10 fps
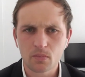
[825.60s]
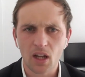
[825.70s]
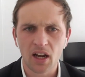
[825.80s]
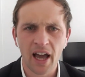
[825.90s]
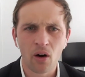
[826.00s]

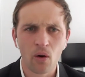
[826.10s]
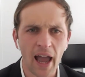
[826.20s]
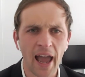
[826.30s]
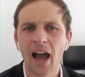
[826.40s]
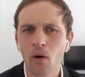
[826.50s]
Now,
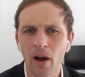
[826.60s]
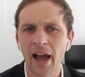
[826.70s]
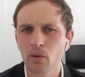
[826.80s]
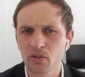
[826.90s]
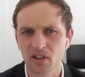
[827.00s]
how
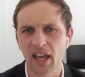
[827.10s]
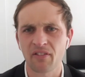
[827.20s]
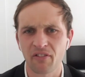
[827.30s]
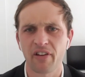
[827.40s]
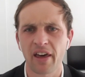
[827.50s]
else can
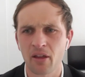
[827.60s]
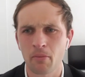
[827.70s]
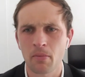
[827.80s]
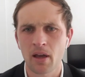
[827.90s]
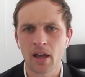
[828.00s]

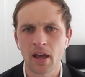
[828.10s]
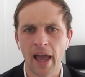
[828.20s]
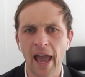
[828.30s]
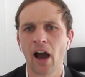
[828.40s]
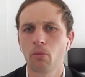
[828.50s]
Fathom
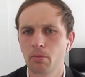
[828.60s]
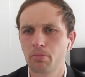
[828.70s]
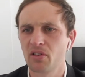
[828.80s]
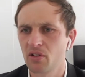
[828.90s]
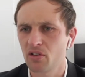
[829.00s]
help
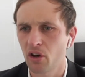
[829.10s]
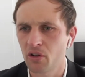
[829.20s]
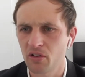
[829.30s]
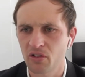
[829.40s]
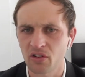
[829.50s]
business
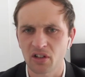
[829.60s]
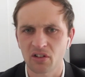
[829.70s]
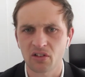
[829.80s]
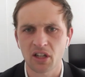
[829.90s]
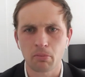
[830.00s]
owners to
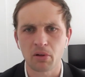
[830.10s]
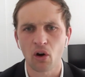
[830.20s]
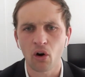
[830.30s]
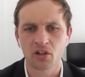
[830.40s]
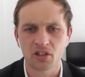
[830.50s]
succeed
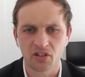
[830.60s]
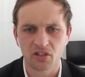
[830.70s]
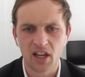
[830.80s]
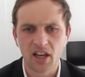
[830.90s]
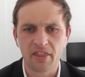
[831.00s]
beyond just
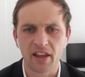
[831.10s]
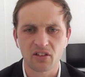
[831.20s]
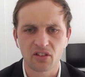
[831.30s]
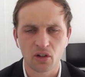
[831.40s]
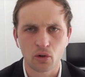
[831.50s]
that
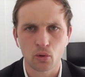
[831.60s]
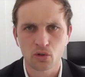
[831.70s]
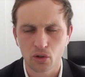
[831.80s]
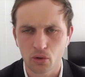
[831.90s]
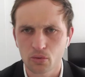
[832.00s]
single
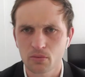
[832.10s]
tool?